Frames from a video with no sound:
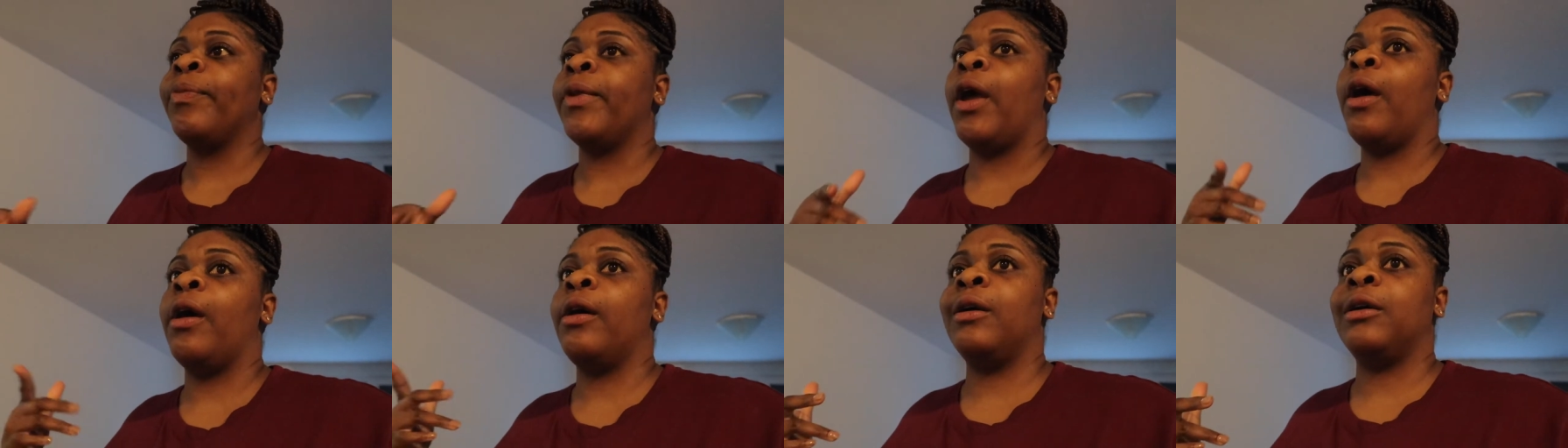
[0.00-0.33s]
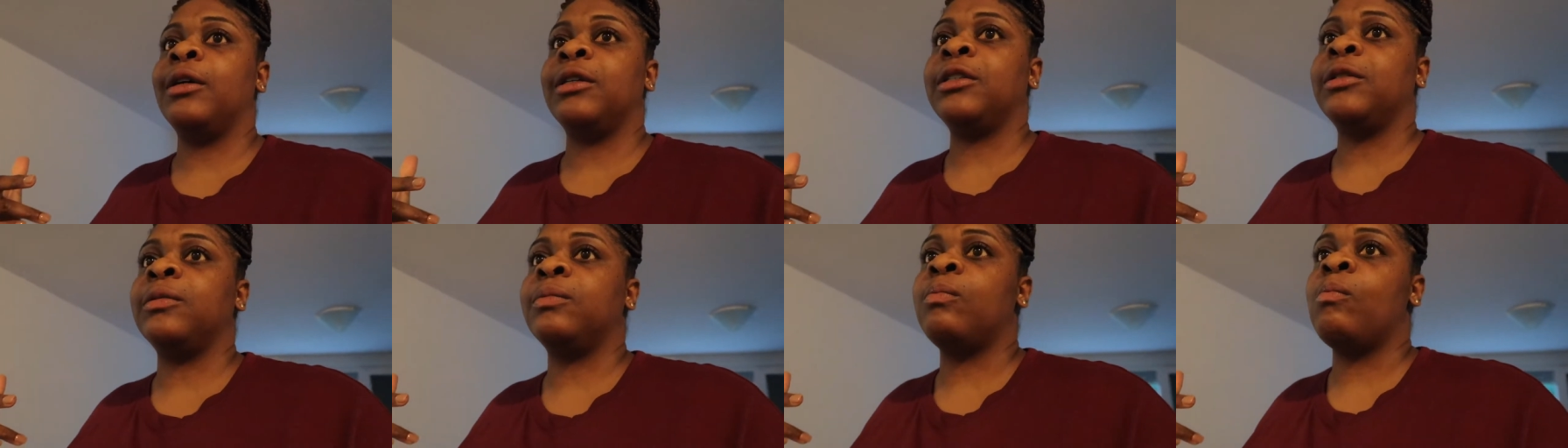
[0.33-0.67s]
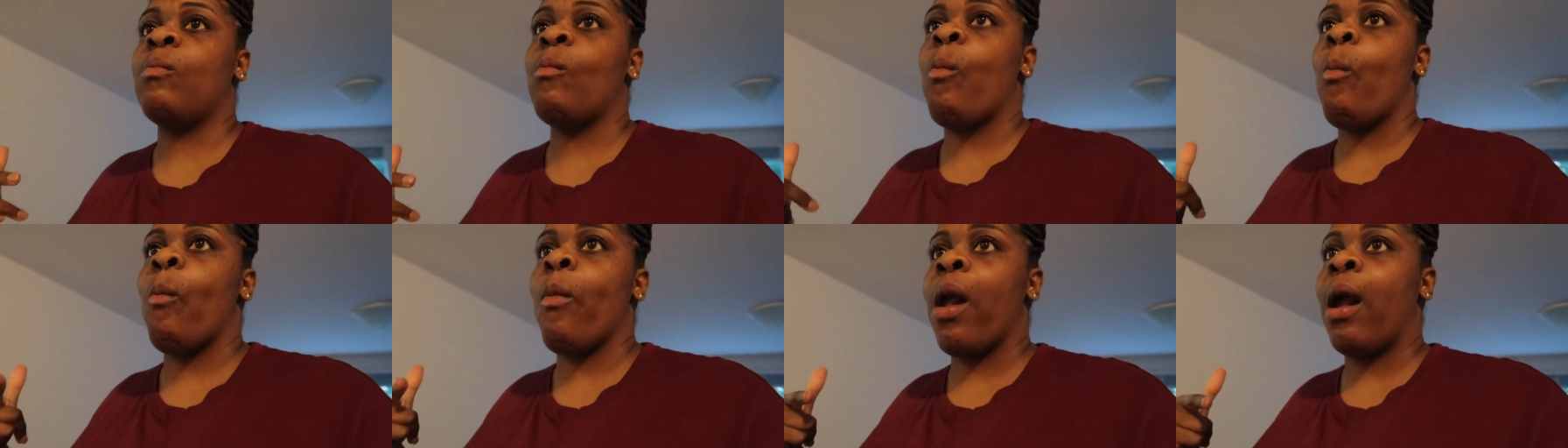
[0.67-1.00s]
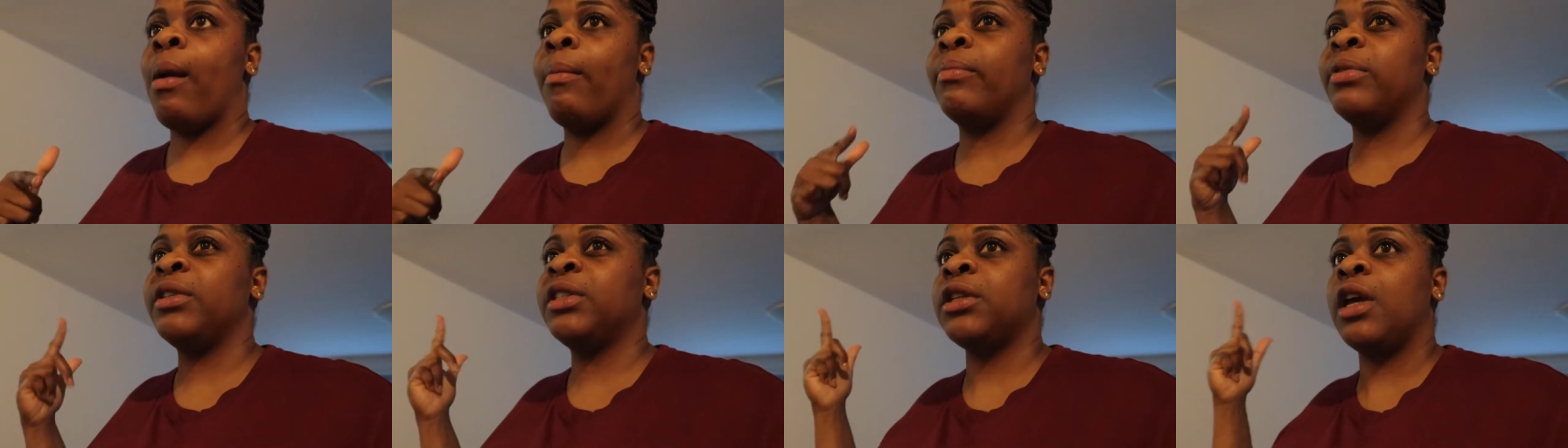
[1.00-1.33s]

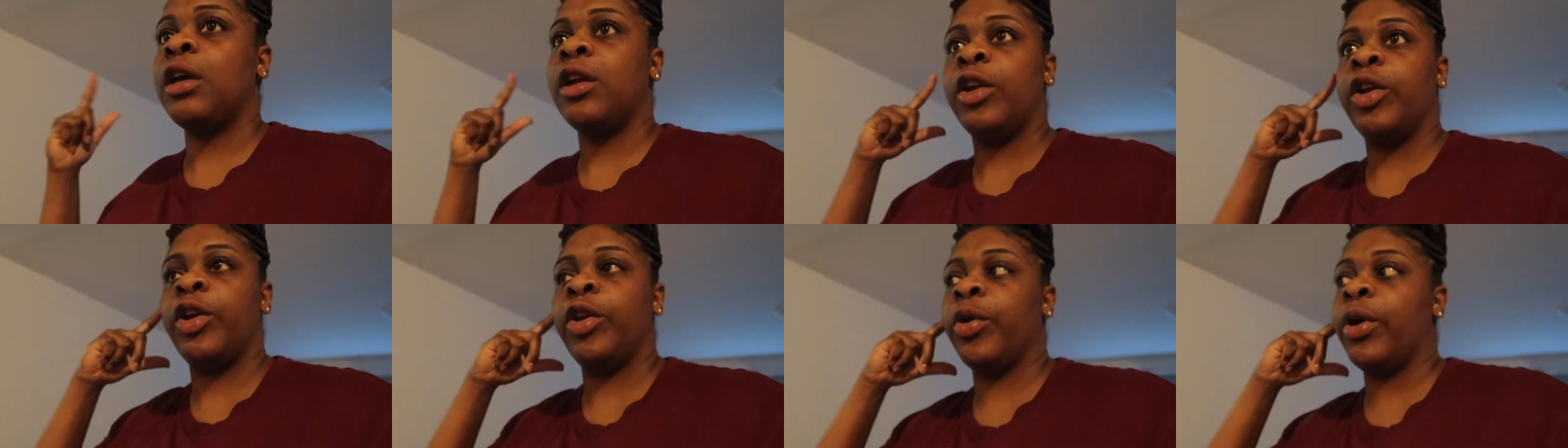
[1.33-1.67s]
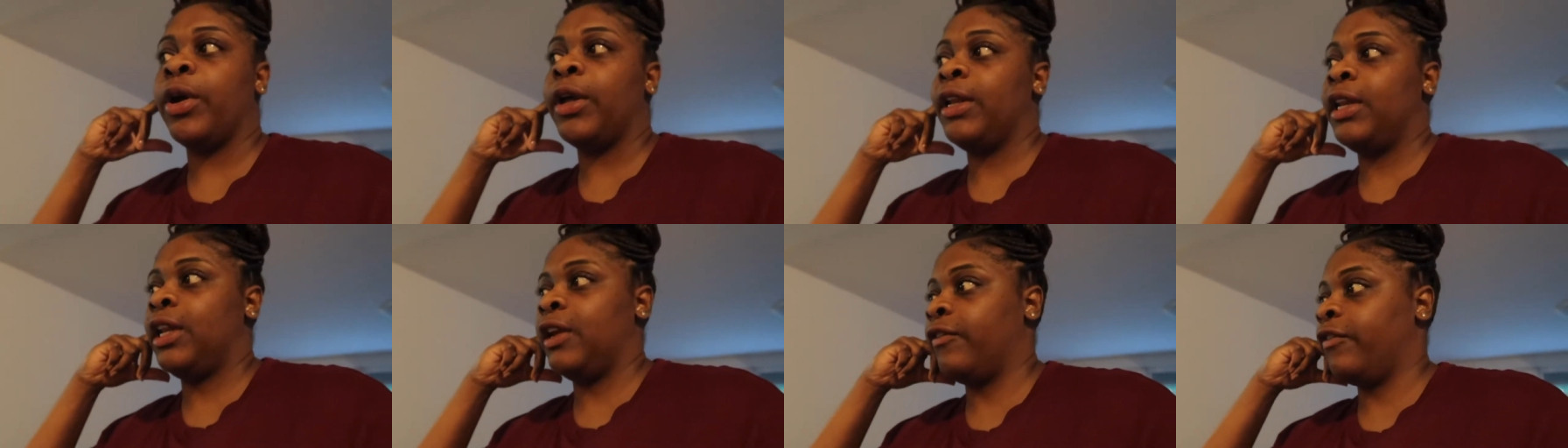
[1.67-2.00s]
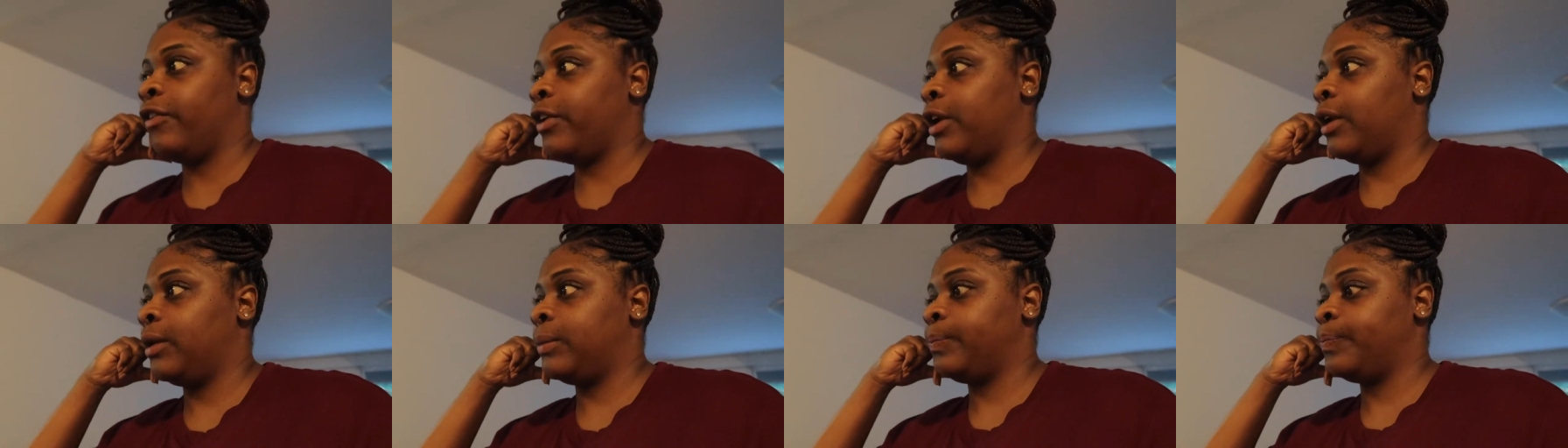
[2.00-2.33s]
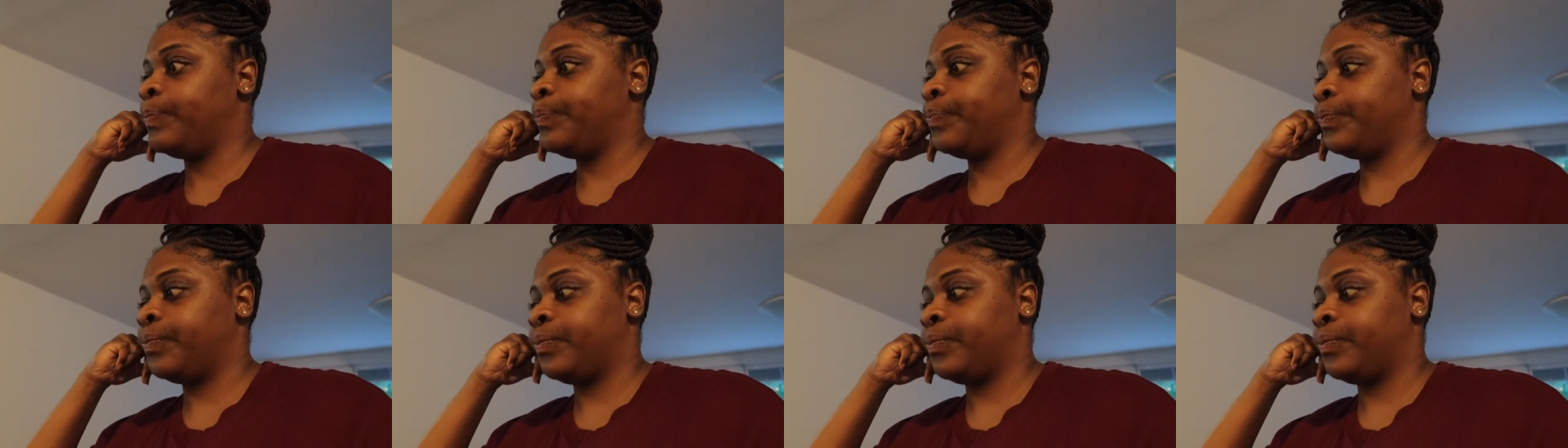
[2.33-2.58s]
I'm just gonna do a different